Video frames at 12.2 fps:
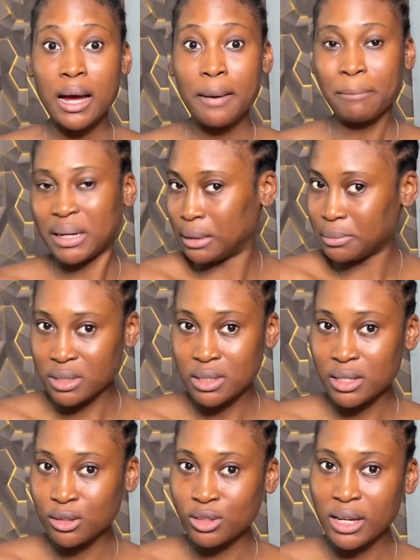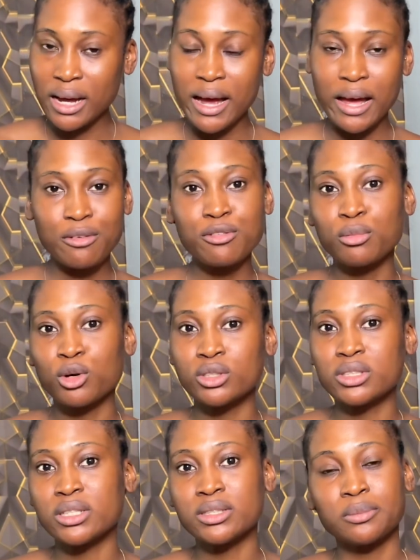My name is Hilda. I film
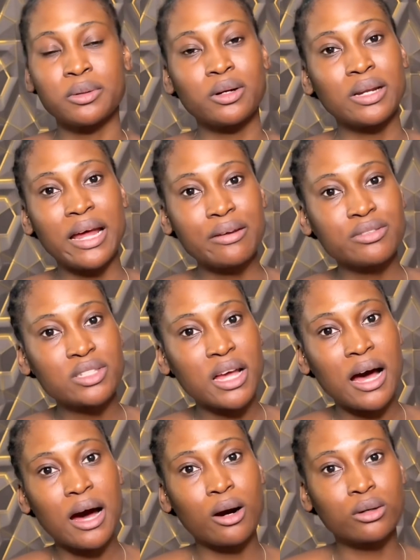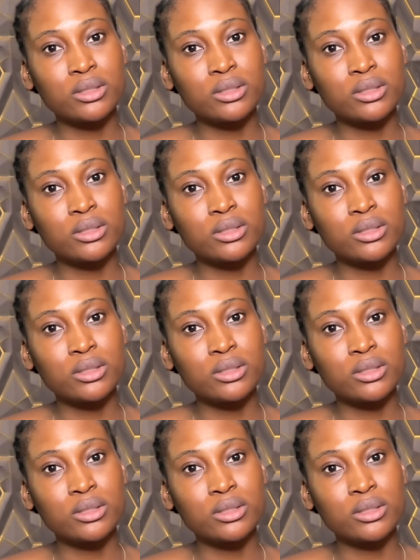content about lifestyle,